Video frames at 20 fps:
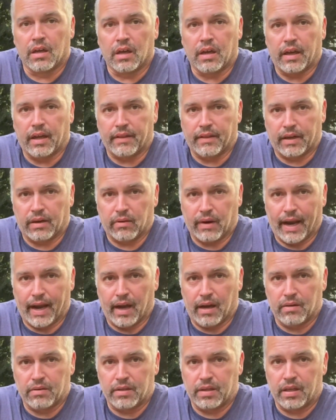in the
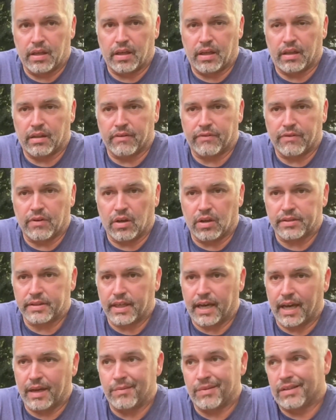ground in the fall
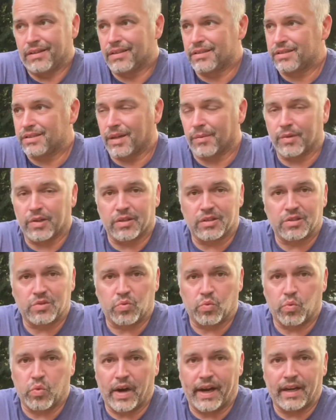time, and this summer it's
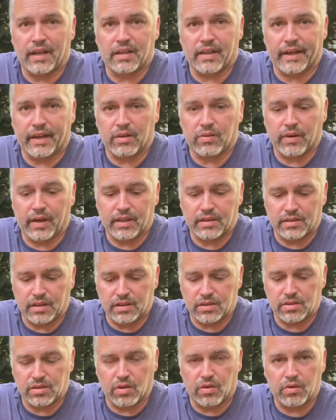rained like crazy,
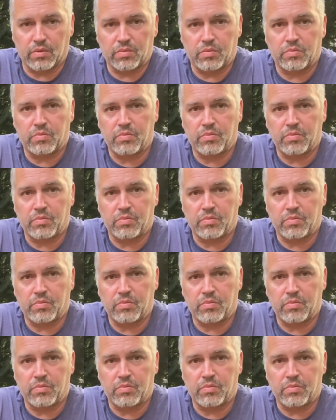so